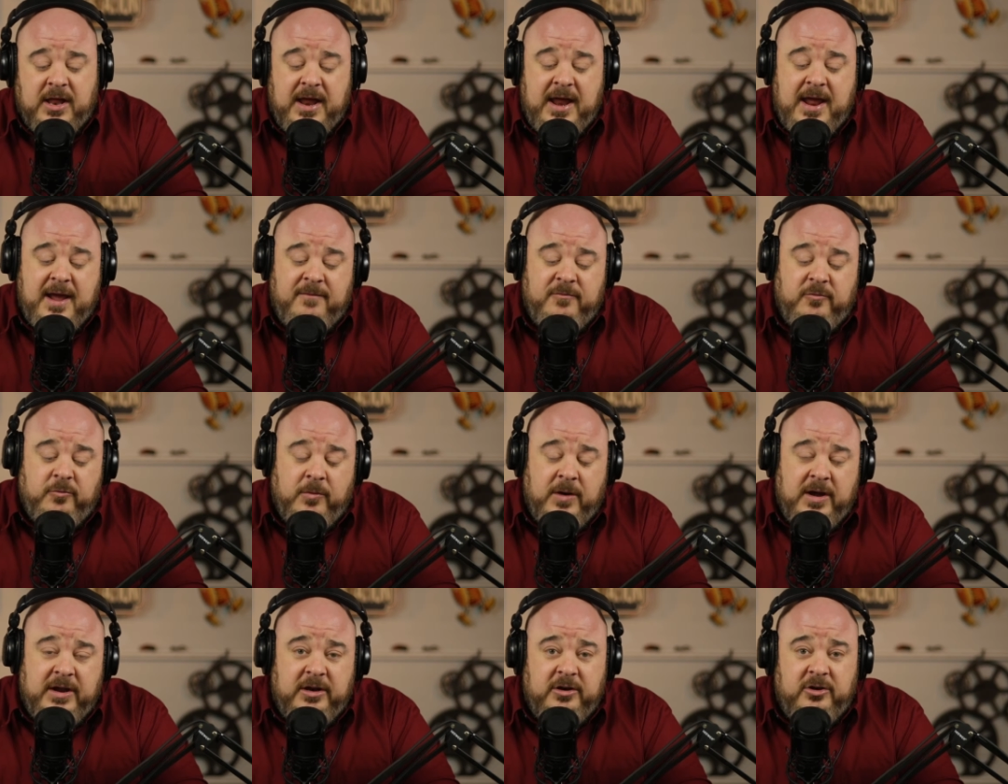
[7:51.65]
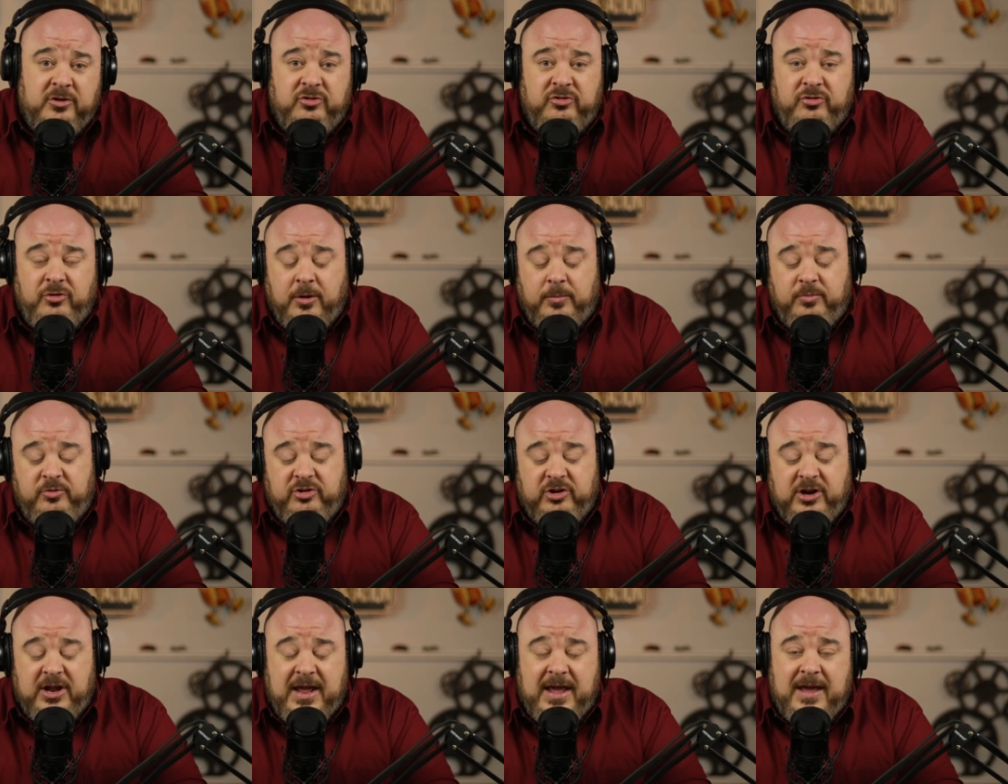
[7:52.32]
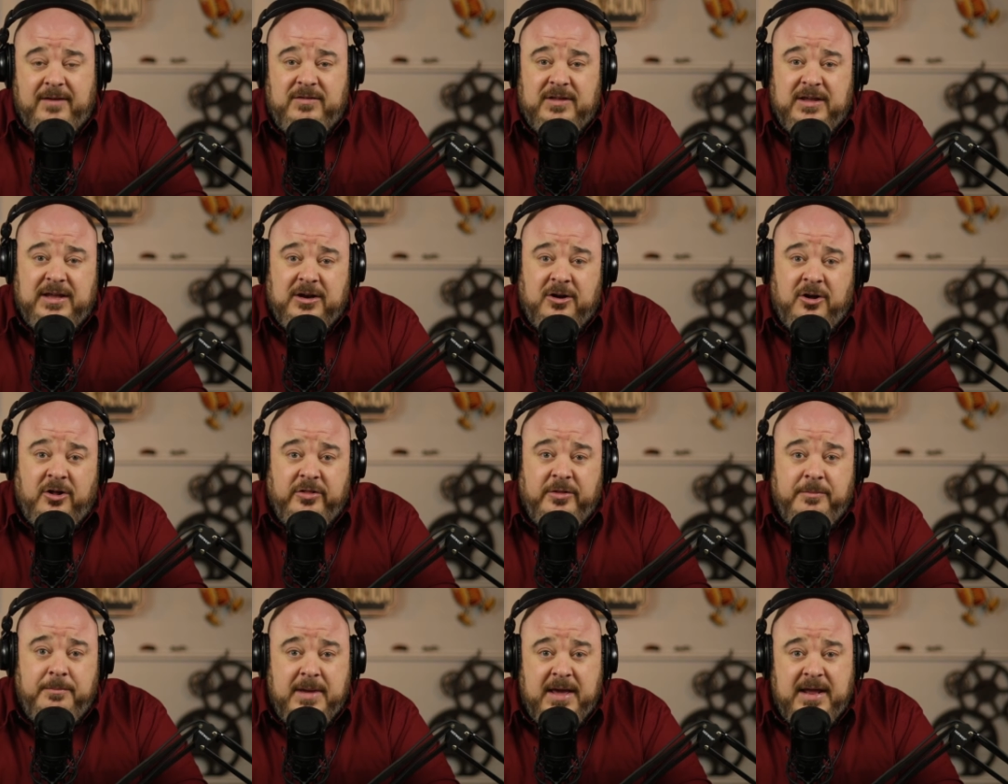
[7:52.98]
I have to write a description. I have to get
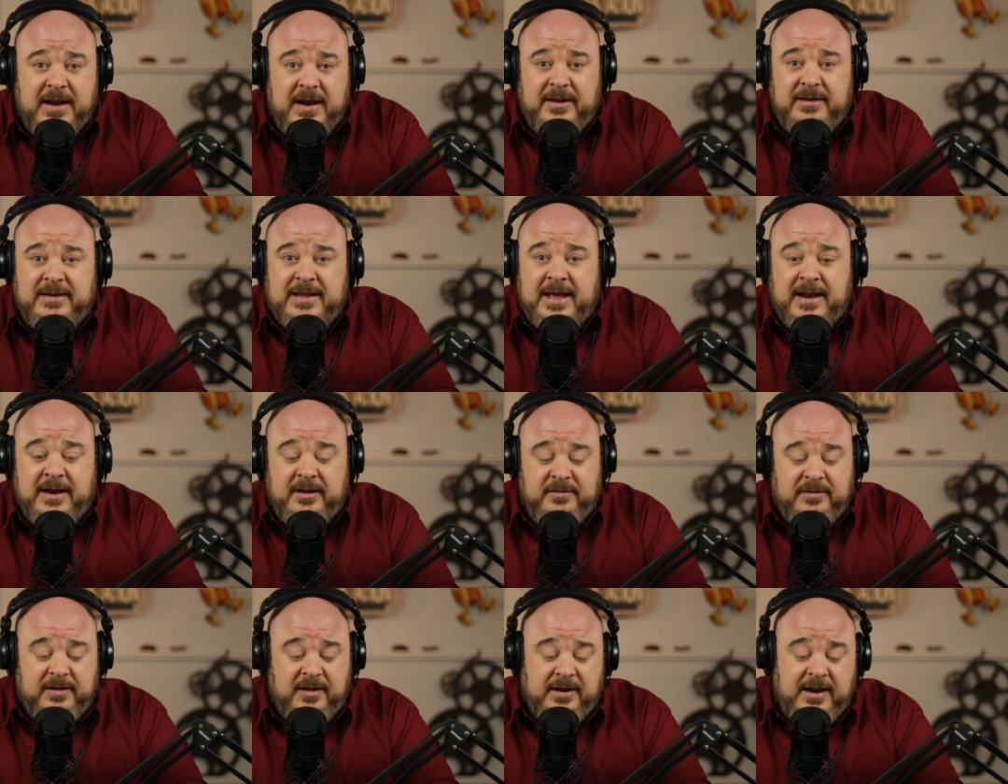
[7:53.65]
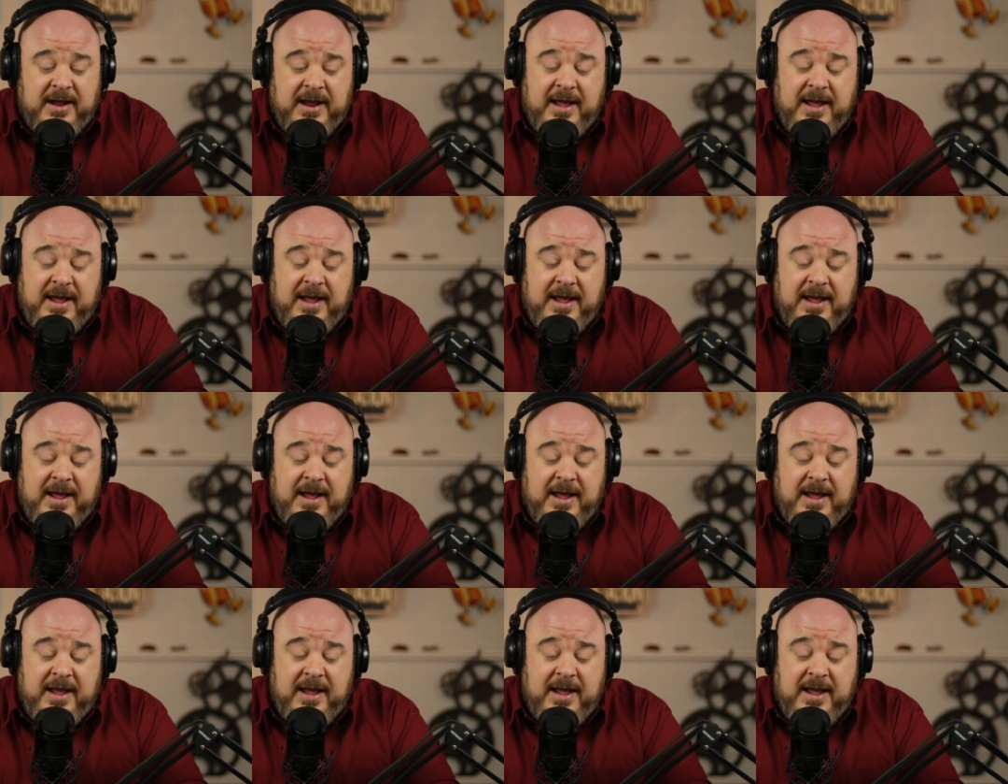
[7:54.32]
all the metadata done.